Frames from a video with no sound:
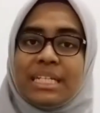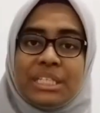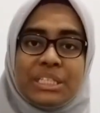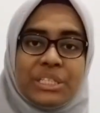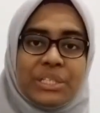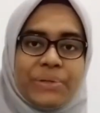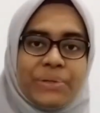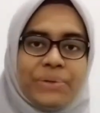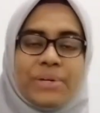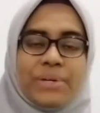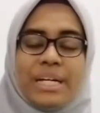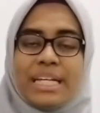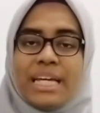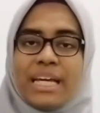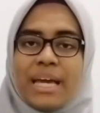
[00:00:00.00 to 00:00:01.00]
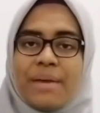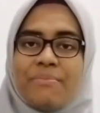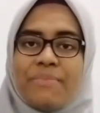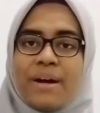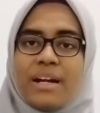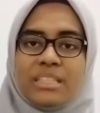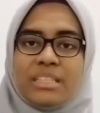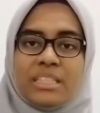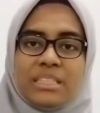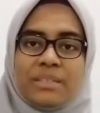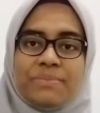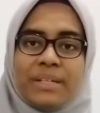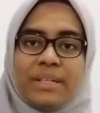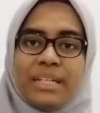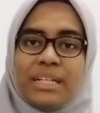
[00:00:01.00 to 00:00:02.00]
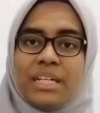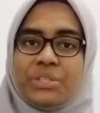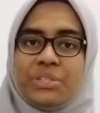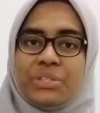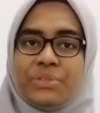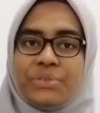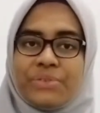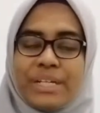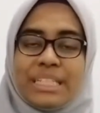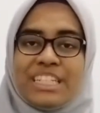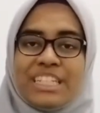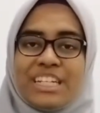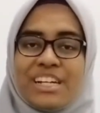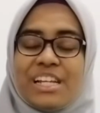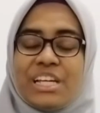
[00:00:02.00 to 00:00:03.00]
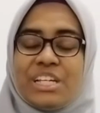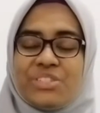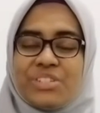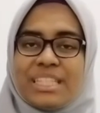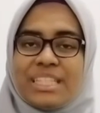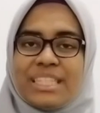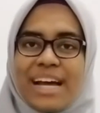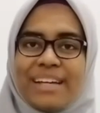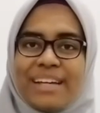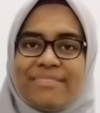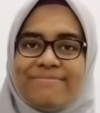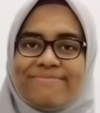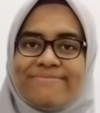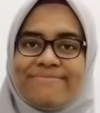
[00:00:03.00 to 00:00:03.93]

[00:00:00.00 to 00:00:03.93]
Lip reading: so they can participate during their leisure time.